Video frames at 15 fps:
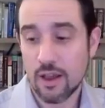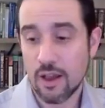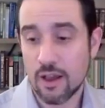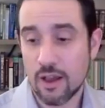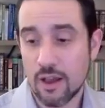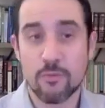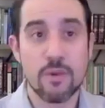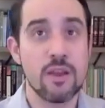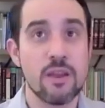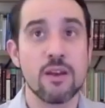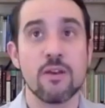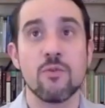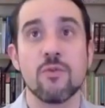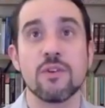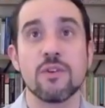For me,
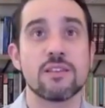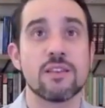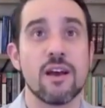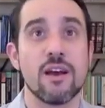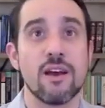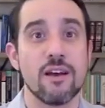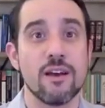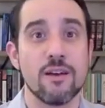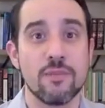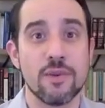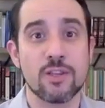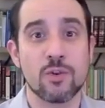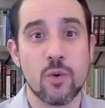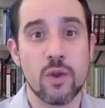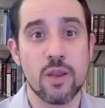it was
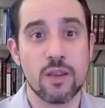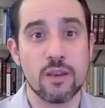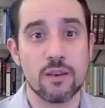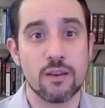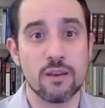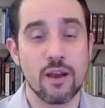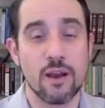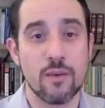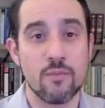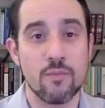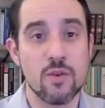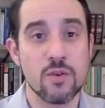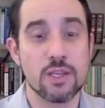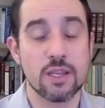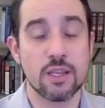between
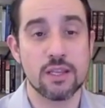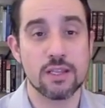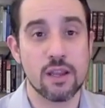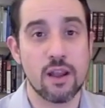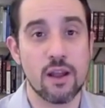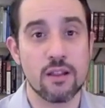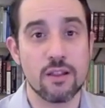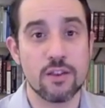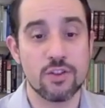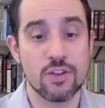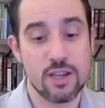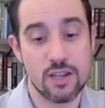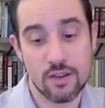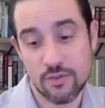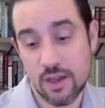music and
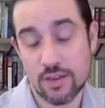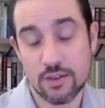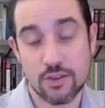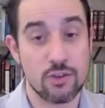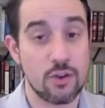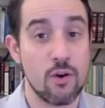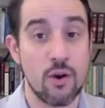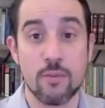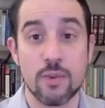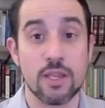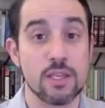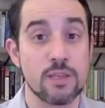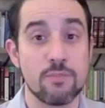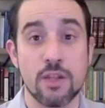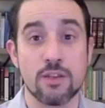psychology. And if you ask Joe, I mean,
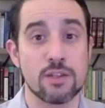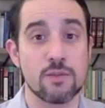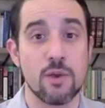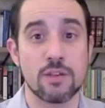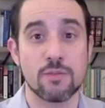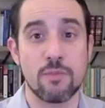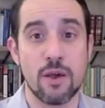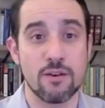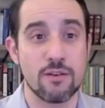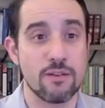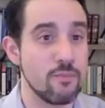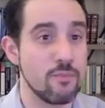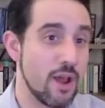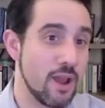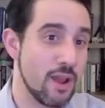his pitch is much better
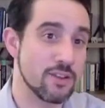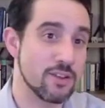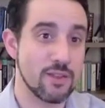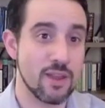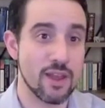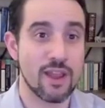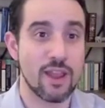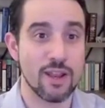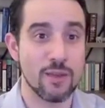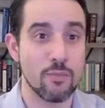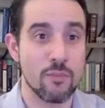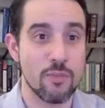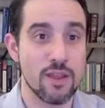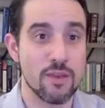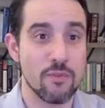than mine. So that kind of
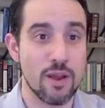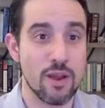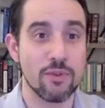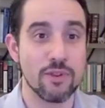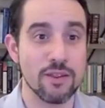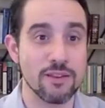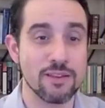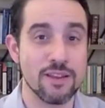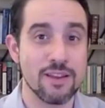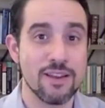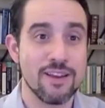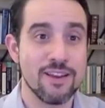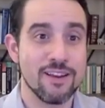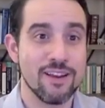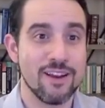put me in my place.
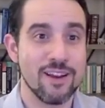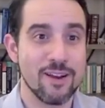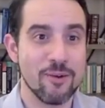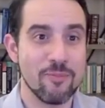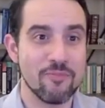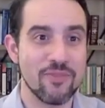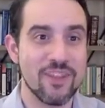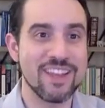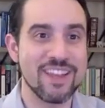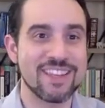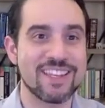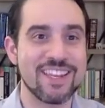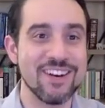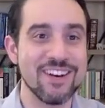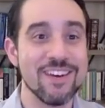
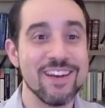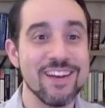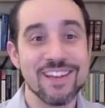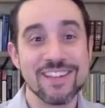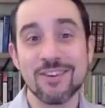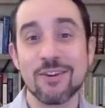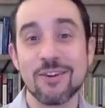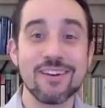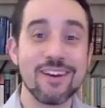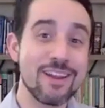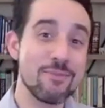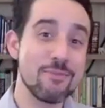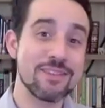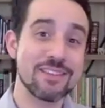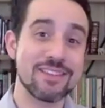So here I
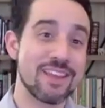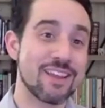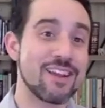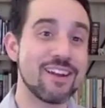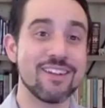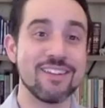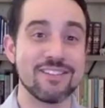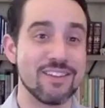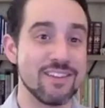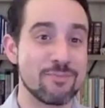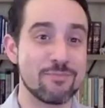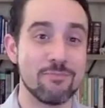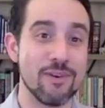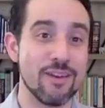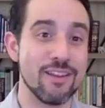am as a psychologist.
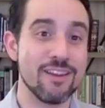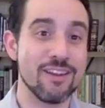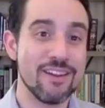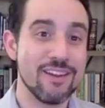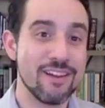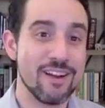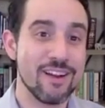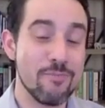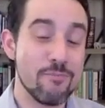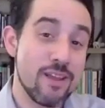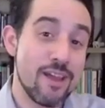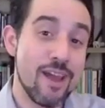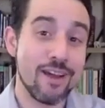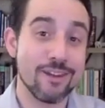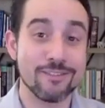But
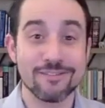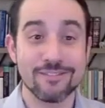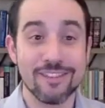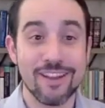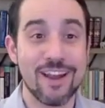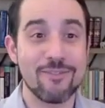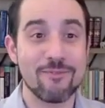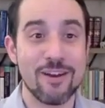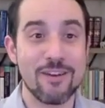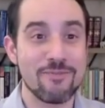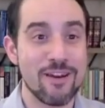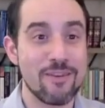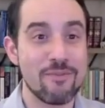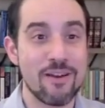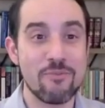yeah,
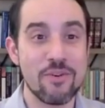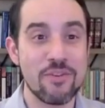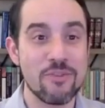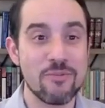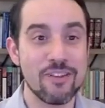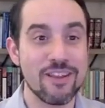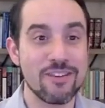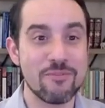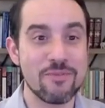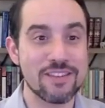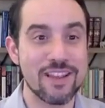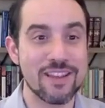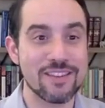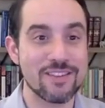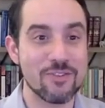I'm with you
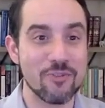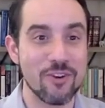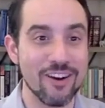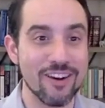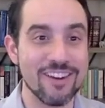100% so far.